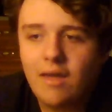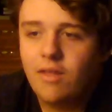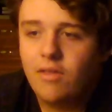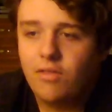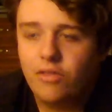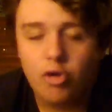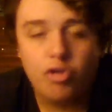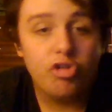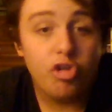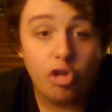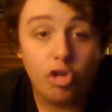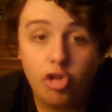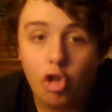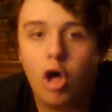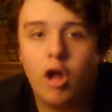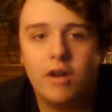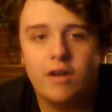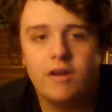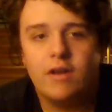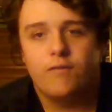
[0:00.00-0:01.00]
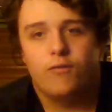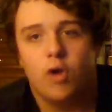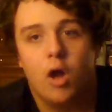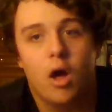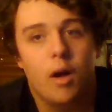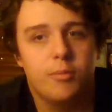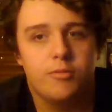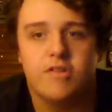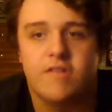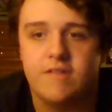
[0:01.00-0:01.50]
There's a lot of different
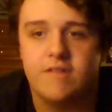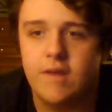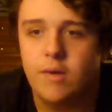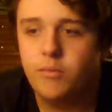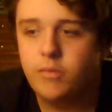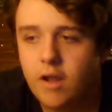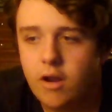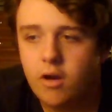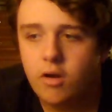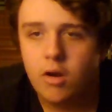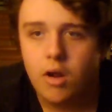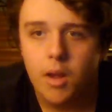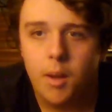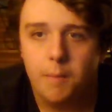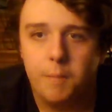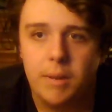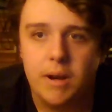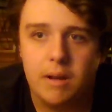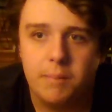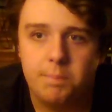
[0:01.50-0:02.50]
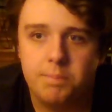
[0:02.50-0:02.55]
options out there, but